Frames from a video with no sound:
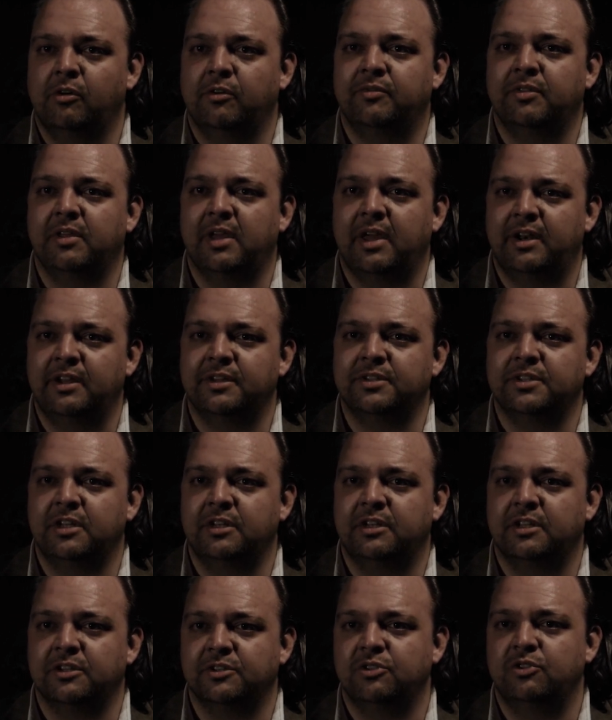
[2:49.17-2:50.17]
if the
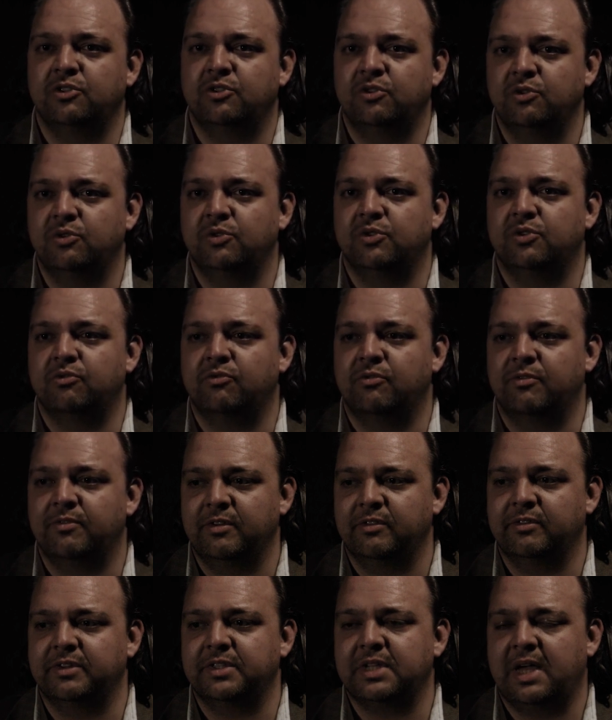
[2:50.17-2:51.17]
NSA doesn't choose to
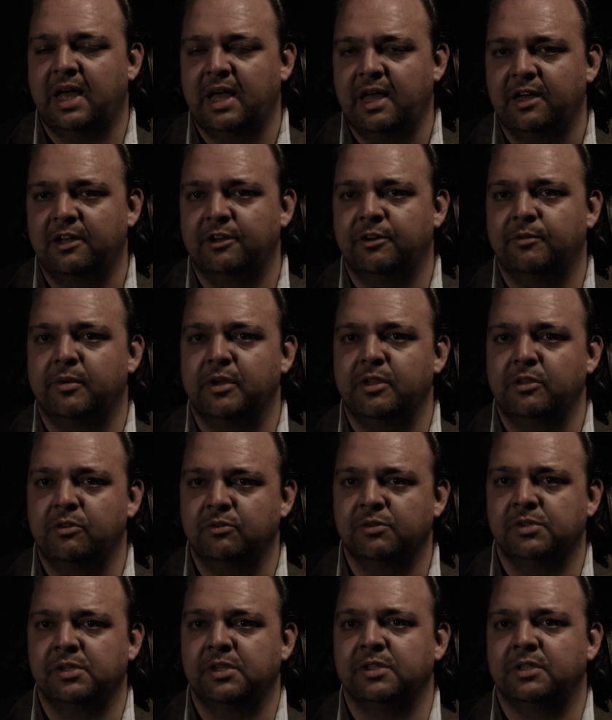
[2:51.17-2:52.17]
reveal its hand by
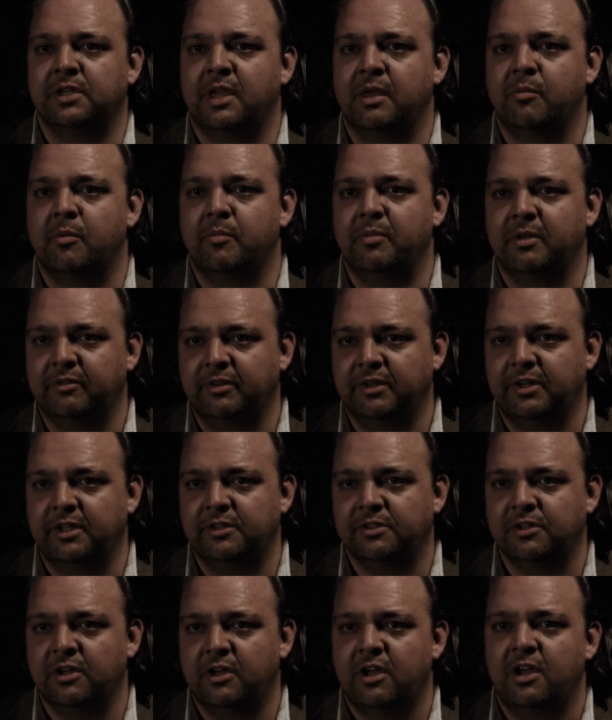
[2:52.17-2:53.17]
using its
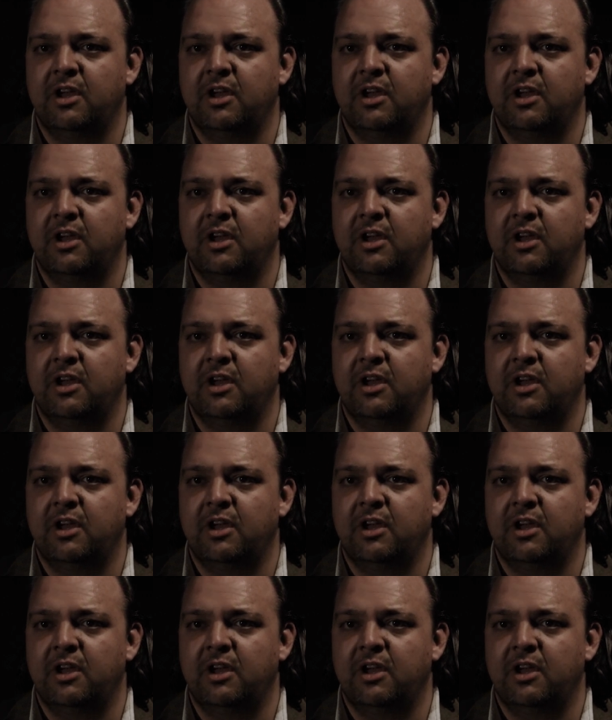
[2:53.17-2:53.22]
capabilities,